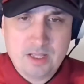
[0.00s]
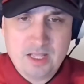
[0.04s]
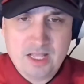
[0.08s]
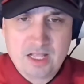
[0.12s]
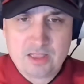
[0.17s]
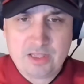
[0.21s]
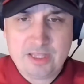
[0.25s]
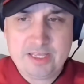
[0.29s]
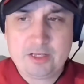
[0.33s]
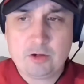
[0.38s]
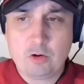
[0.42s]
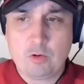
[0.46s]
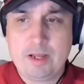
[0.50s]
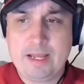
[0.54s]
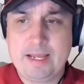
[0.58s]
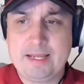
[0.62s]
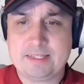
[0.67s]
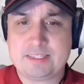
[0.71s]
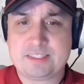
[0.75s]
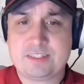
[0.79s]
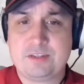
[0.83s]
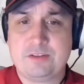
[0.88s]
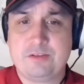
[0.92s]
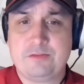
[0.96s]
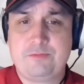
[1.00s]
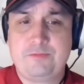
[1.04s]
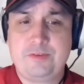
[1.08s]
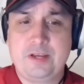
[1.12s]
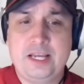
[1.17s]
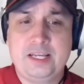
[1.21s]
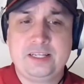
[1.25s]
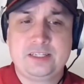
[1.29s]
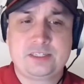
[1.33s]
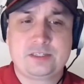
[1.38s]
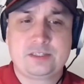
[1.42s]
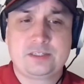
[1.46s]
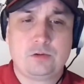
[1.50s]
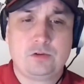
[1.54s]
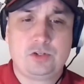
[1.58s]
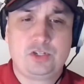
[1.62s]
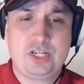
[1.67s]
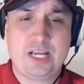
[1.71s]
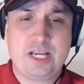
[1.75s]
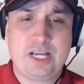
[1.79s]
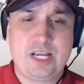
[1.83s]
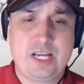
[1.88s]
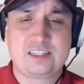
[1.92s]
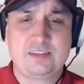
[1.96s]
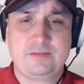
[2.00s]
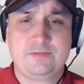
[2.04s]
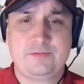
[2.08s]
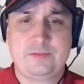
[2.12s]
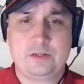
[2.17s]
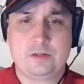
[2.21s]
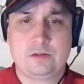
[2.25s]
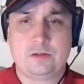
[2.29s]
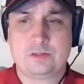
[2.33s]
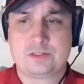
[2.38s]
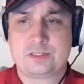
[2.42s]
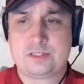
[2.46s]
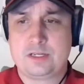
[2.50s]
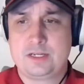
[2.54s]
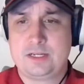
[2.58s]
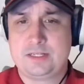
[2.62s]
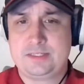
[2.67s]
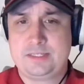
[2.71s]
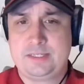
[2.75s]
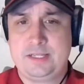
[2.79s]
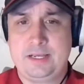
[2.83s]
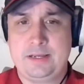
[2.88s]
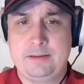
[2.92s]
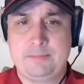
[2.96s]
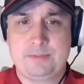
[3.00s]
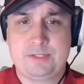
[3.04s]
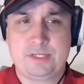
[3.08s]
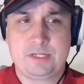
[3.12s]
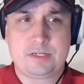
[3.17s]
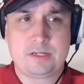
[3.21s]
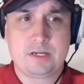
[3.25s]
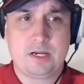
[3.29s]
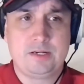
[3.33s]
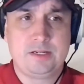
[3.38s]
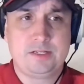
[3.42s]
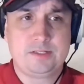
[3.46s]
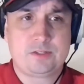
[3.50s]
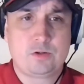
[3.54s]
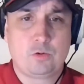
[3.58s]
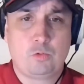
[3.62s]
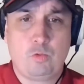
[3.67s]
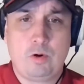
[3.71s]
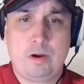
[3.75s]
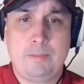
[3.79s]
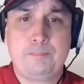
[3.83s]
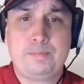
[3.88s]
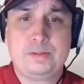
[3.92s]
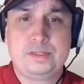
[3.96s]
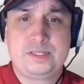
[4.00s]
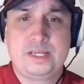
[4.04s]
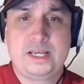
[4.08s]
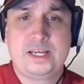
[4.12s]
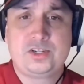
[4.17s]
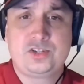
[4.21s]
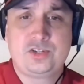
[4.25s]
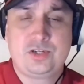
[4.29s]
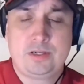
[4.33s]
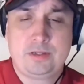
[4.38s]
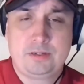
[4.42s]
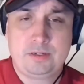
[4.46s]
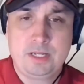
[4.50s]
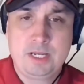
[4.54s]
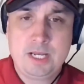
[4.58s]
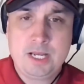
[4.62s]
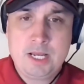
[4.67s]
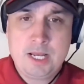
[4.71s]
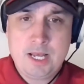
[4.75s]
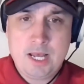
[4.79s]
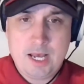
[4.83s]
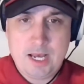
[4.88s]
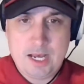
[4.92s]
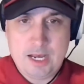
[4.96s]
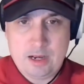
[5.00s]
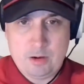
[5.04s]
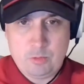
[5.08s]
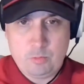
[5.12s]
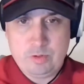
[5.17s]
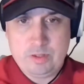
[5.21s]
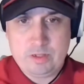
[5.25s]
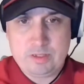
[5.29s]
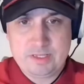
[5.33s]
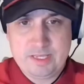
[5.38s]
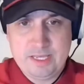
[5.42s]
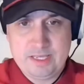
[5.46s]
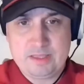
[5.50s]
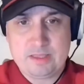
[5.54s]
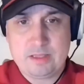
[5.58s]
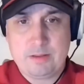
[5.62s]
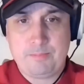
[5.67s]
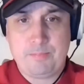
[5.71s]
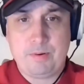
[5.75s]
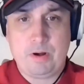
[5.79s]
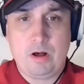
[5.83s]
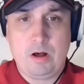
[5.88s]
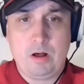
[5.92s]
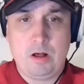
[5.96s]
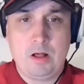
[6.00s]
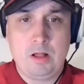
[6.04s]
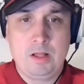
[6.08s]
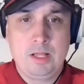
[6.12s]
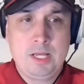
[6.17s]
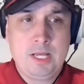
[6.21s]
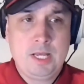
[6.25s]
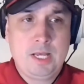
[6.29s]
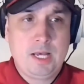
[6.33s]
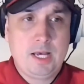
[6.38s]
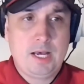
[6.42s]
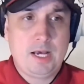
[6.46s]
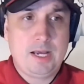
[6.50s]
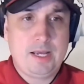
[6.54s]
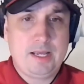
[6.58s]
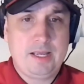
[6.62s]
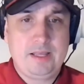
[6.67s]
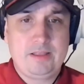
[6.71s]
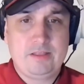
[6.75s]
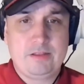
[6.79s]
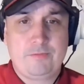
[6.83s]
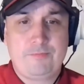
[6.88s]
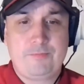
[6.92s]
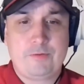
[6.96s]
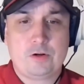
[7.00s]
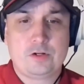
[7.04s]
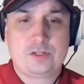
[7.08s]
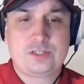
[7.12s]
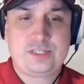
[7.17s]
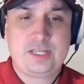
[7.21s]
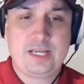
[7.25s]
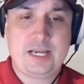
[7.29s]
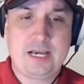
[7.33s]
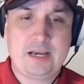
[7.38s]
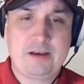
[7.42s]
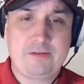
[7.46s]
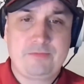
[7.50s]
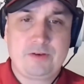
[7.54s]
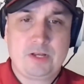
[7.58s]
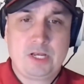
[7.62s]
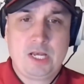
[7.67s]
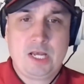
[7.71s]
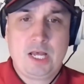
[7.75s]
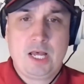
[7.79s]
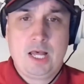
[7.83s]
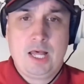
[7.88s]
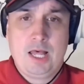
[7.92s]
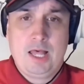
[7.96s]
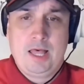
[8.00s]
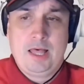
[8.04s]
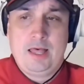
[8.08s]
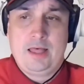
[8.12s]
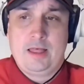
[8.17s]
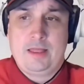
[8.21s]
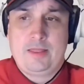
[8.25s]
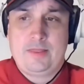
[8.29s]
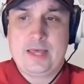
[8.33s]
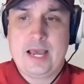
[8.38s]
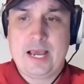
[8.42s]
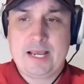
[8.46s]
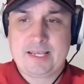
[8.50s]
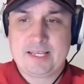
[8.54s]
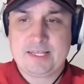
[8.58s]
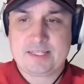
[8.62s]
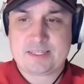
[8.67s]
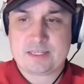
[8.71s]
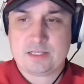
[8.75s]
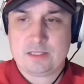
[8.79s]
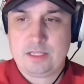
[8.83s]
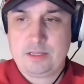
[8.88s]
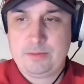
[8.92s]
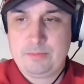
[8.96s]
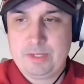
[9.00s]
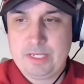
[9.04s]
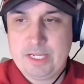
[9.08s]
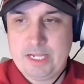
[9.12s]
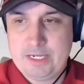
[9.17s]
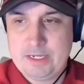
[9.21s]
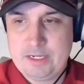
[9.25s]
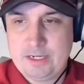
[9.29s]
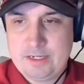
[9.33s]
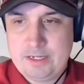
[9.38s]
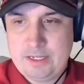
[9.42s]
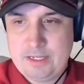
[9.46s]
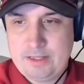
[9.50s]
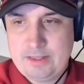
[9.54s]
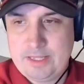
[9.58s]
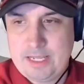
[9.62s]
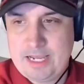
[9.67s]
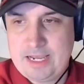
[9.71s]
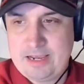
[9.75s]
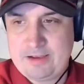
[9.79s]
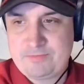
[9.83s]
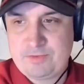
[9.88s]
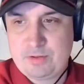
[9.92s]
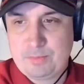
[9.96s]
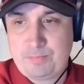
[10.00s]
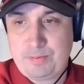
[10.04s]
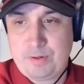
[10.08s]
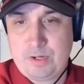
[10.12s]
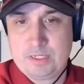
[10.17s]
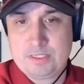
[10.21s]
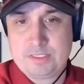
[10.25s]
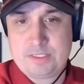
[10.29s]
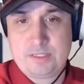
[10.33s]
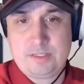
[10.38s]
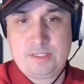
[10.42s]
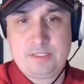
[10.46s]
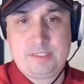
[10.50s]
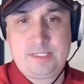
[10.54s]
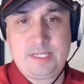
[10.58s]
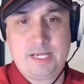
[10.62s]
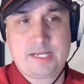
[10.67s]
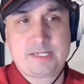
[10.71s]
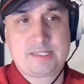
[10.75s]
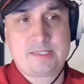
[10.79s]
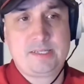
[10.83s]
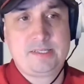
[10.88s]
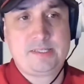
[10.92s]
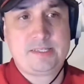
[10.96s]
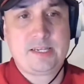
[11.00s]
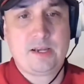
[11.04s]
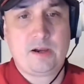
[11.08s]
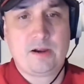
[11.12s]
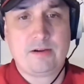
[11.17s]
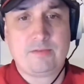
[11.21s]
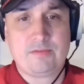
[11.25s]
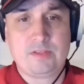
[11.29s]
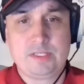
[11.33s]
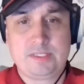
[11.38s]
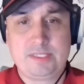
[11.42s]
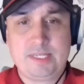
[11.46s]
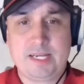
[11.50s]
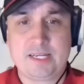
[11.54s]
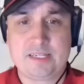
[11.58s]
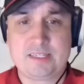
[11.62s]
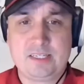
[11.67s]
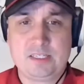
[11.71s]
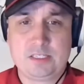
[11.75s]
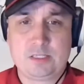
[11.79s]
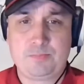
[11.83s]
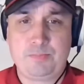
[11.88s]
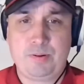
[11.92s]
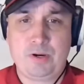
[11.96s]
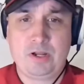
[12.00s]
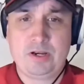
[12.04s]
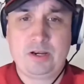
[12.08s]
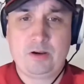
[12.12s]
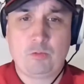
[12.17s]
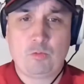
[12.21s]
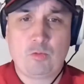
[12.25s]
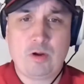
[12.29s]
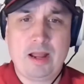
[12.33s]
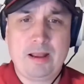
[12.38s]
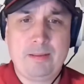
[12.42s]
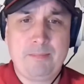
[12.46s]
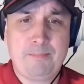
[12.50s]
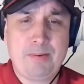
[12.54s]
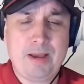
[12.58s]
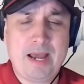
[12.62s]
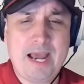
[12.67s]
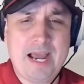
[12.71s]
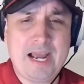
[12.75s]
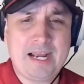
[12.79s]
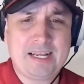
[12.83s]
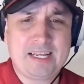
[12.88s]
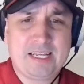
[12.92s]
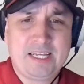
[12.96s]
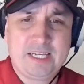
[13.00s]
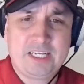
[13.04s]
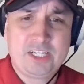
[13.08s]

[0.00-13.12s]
Illegal hands to the face. So Jacksonville's attempt to cut it to one possession with getting the ball in the first half, that gets eliminated, and they have to punt to the Texans. However, the Texans punt it right back.